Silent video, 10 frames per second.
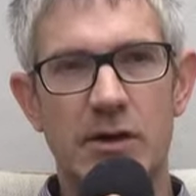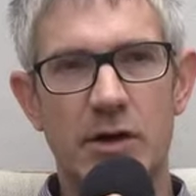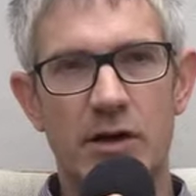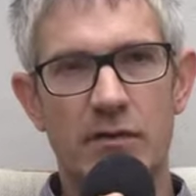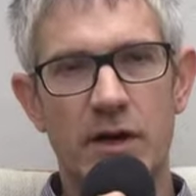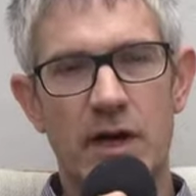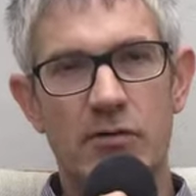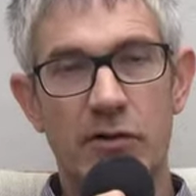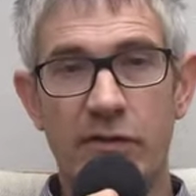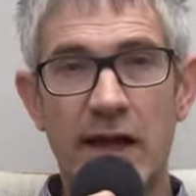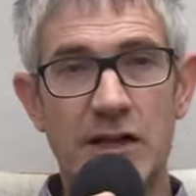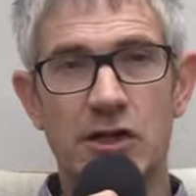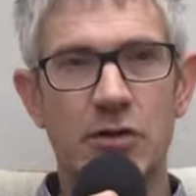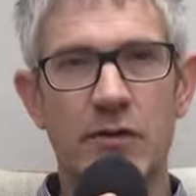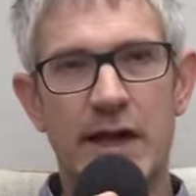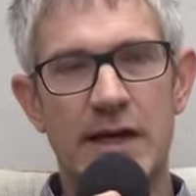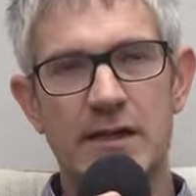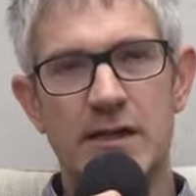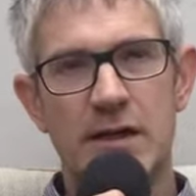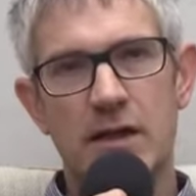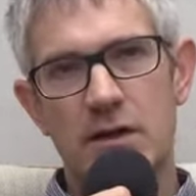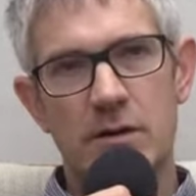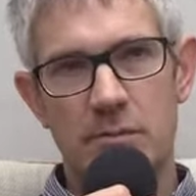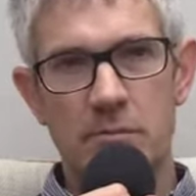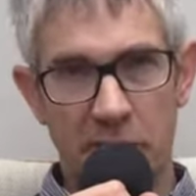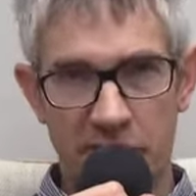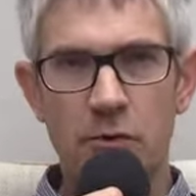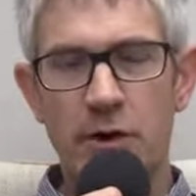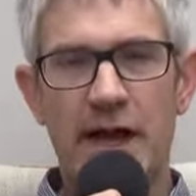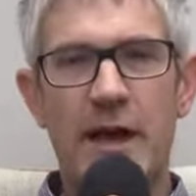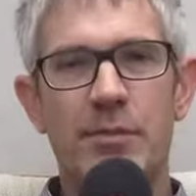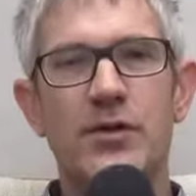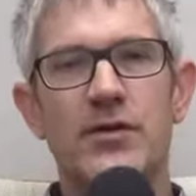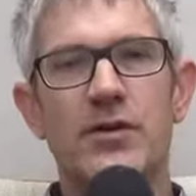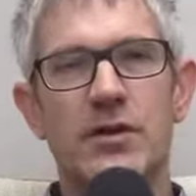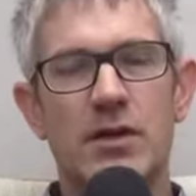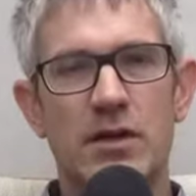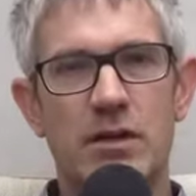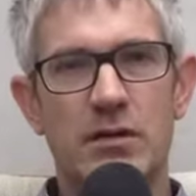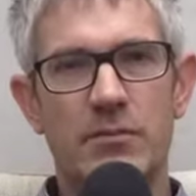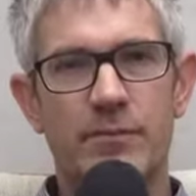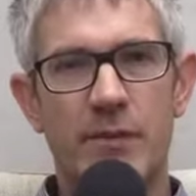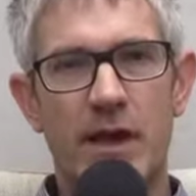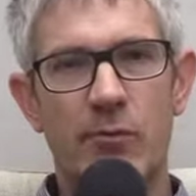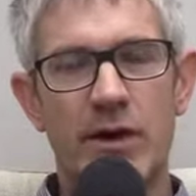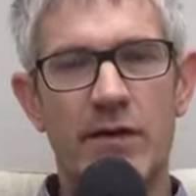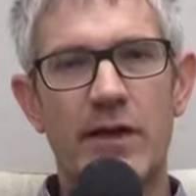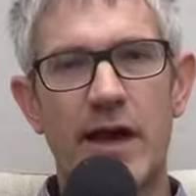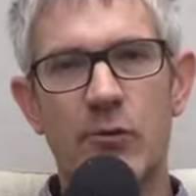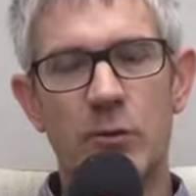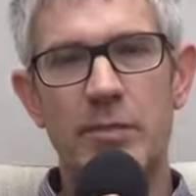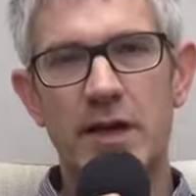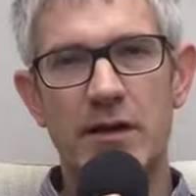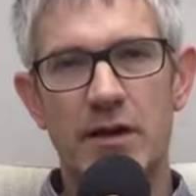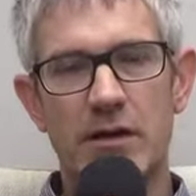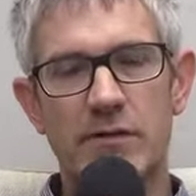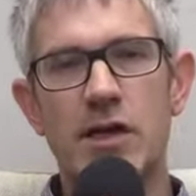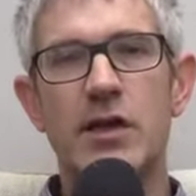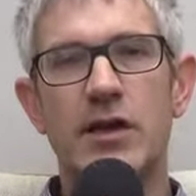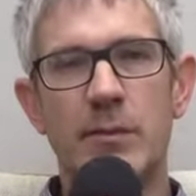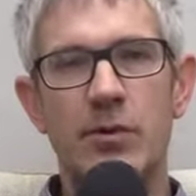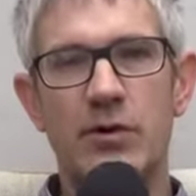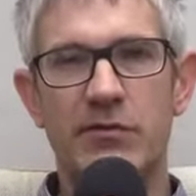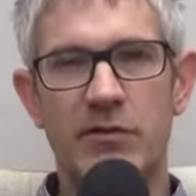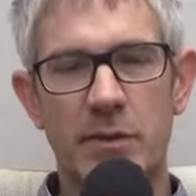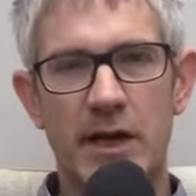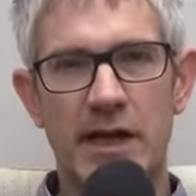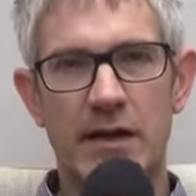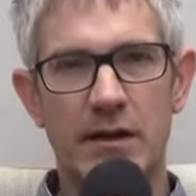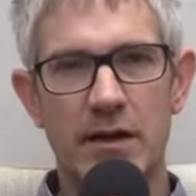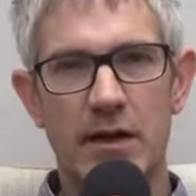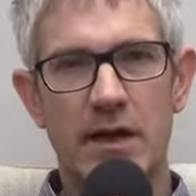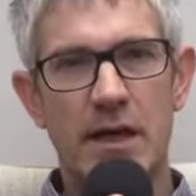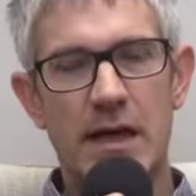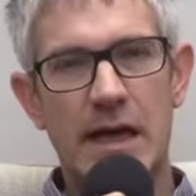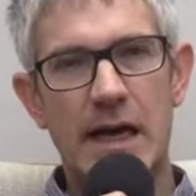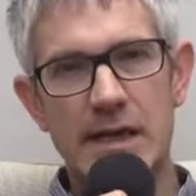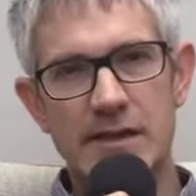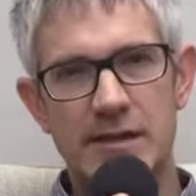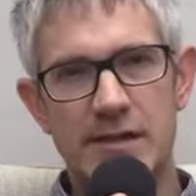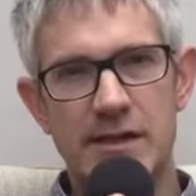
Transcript: So kind of reflection on that before it happened, and whether that would be the kind of turning point for Milan as the